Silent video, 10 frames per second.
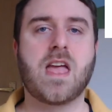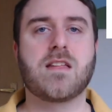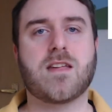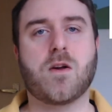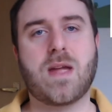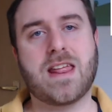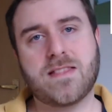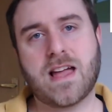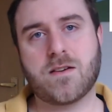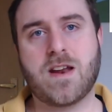So in
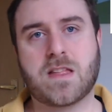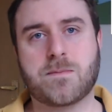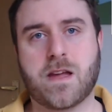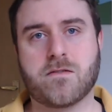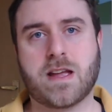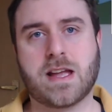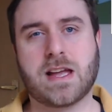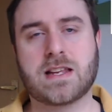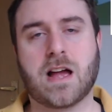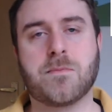that rest
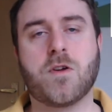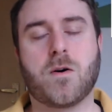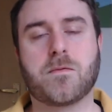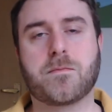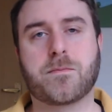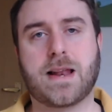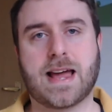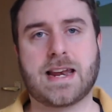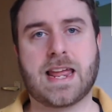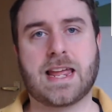period, I'm not
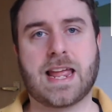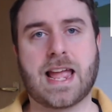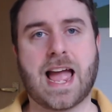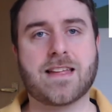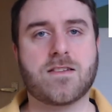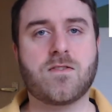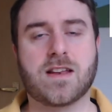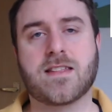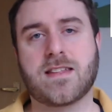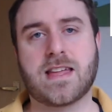planning, as you
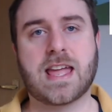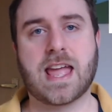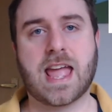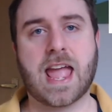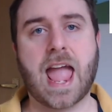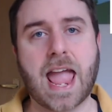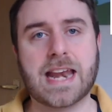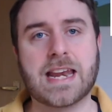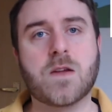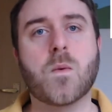can see here,
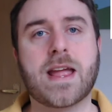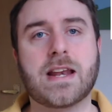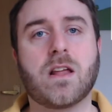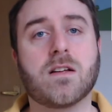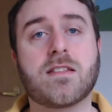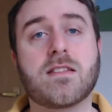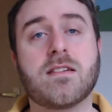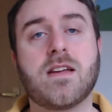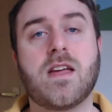any weight loss.